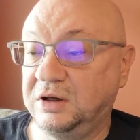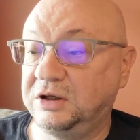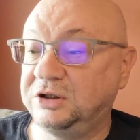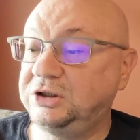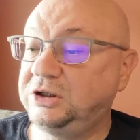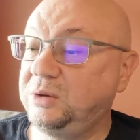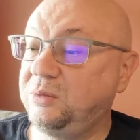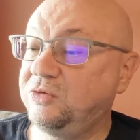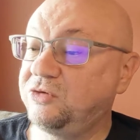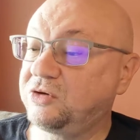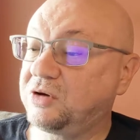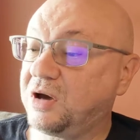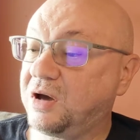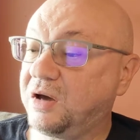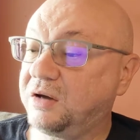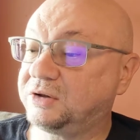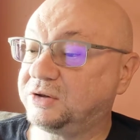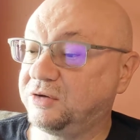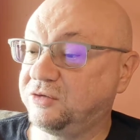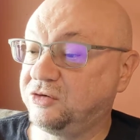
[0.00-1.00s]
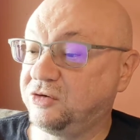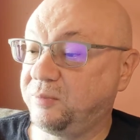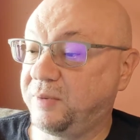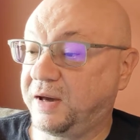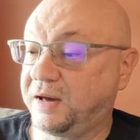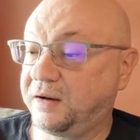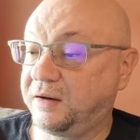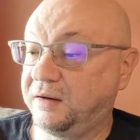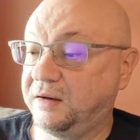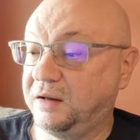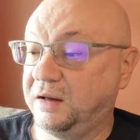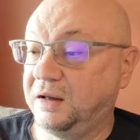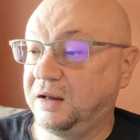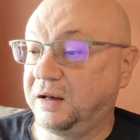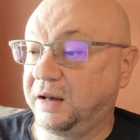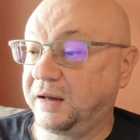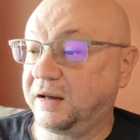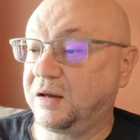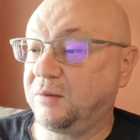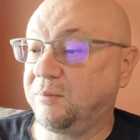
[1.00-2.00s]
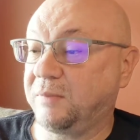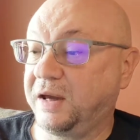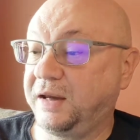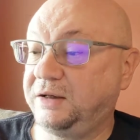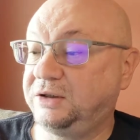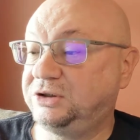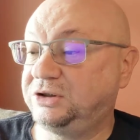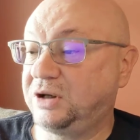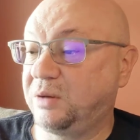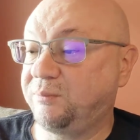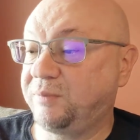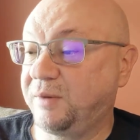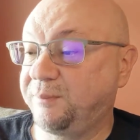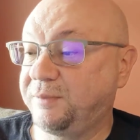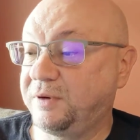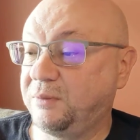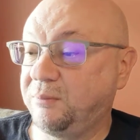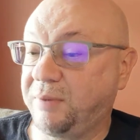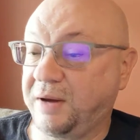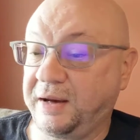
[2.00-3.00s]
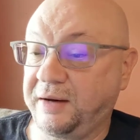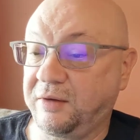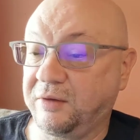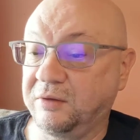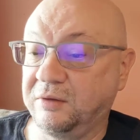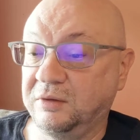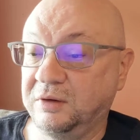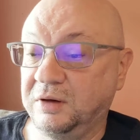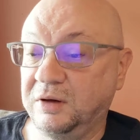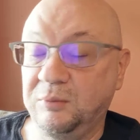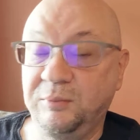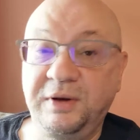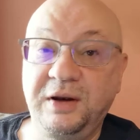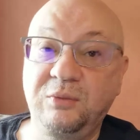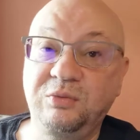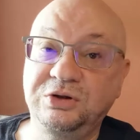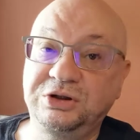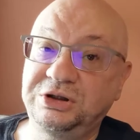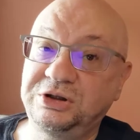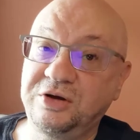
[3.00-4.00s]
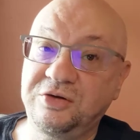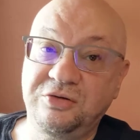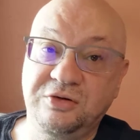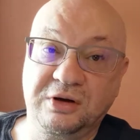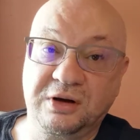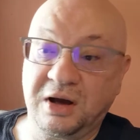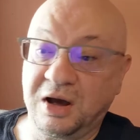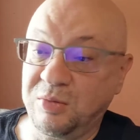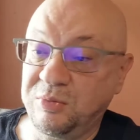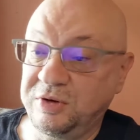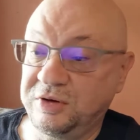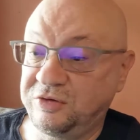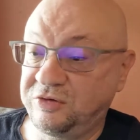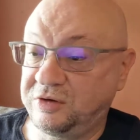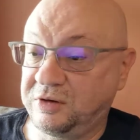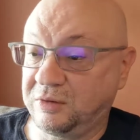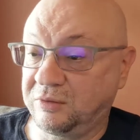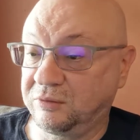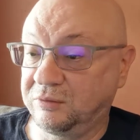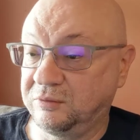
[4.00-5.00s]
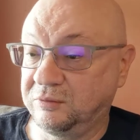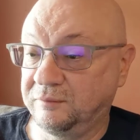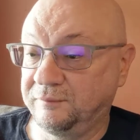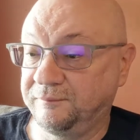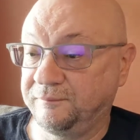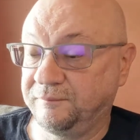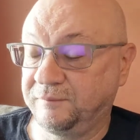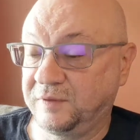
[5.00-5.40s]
She was cautious about it, like it might jump up and bite her, but it was just a common stone.